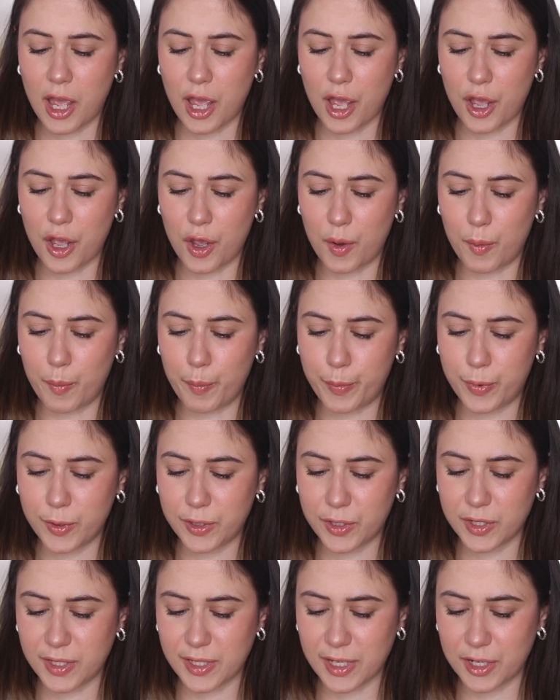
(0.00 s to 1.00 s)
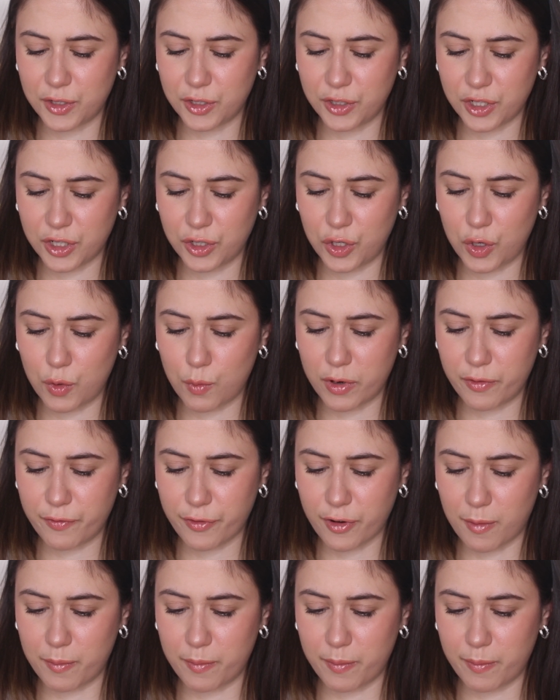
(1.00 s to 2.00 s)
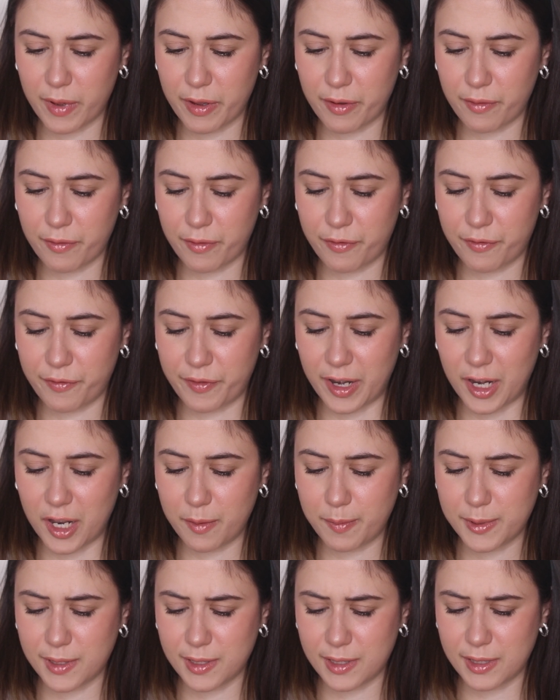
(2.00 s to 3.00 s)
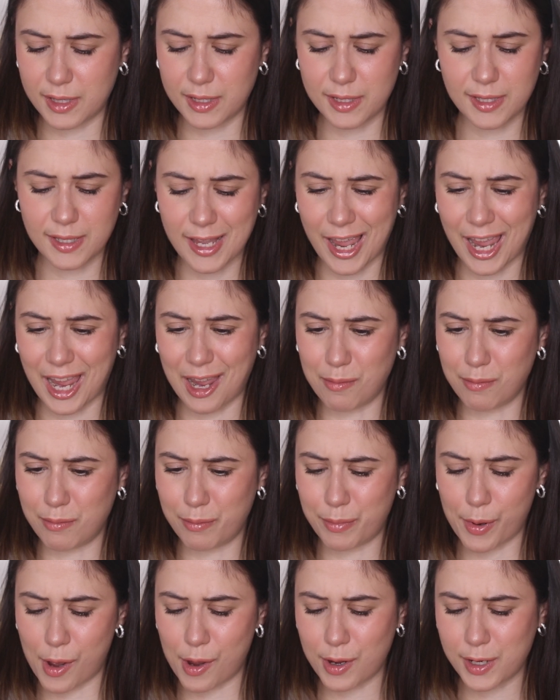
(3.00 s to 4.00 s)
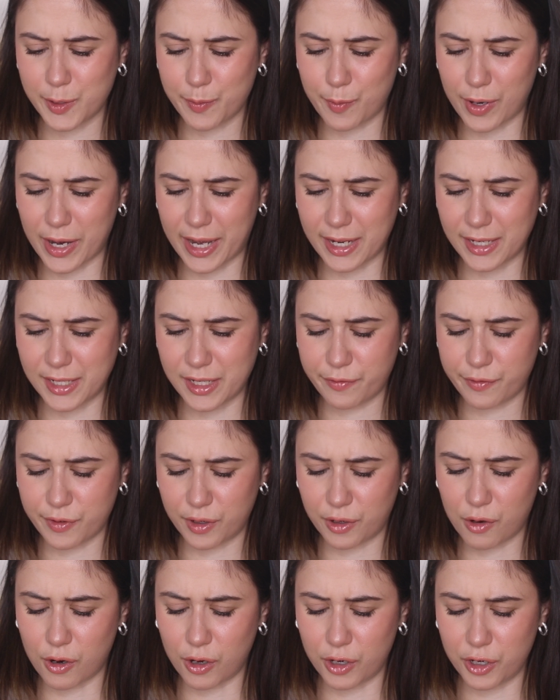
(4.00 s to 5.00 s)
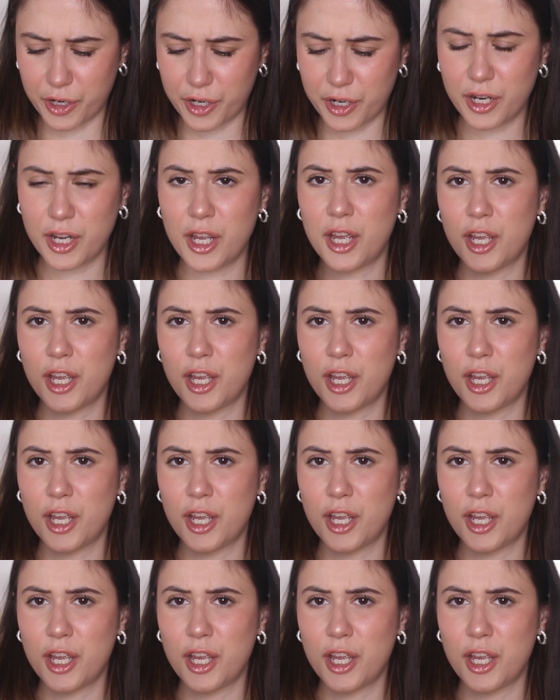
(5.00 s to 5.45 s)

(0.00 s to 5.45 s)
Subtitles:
but there's another new one from Philips, the same box but like a different color,